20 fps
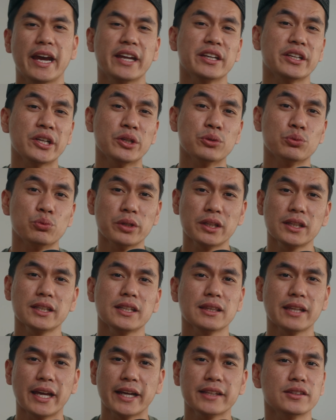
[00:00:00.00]
And he
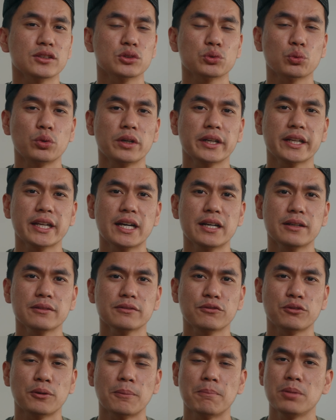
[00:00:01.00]
really liked this
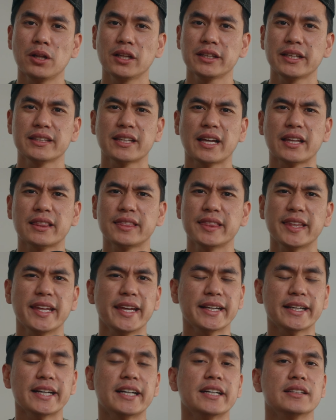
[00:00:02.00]
workout for building that
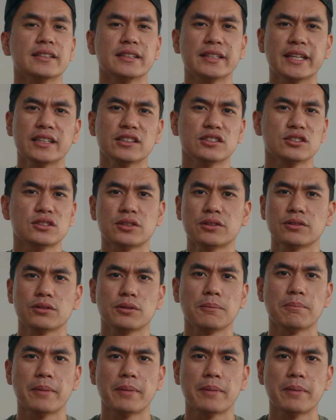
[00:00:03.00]
thick Ninja Turtle